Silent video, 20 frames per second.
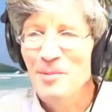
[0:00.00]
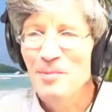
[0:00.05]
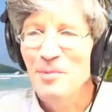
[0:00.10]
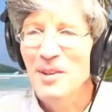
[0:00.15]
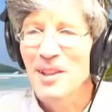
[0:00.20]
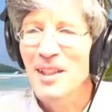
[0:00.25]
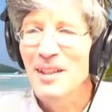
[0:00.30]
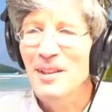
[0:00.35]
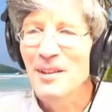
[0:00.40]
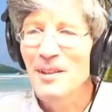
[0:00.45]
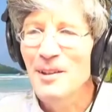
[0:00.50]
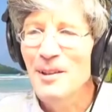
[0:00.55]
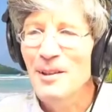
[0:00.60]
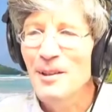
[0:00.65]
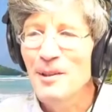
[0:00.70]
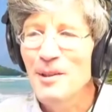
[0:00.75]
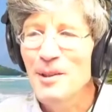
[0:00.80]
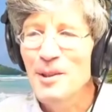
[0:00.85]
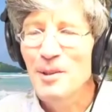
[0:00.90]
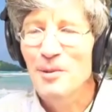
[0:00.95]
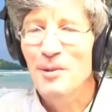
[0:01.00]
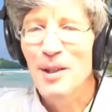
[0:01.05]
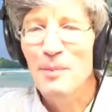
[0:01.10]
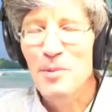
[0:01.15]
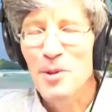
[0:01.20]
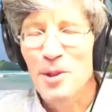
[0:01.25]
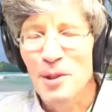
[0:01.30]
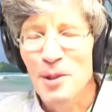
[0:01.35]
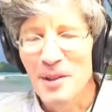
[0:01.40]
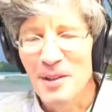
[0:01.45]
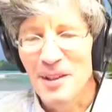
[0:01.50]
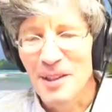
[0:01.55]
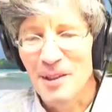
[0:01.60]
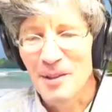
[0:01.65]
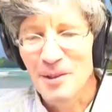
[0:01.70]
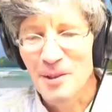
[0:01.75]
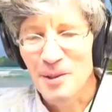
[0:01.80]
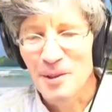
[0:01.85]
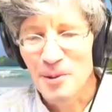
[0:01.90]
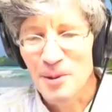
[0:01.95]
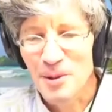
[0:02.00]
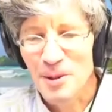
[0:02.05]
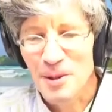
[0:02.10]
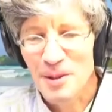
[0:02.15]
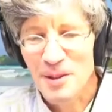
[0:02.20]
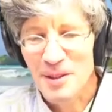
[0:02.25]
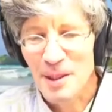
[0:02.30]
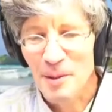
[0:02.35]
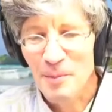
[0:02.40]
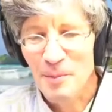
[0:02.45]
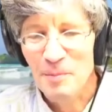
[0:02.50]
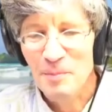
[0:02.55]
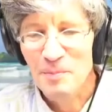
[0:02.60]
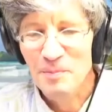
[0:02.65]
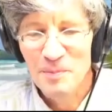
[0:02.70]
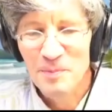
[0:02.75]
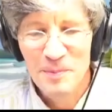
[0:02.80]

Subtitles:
get a little interruption and they'll do some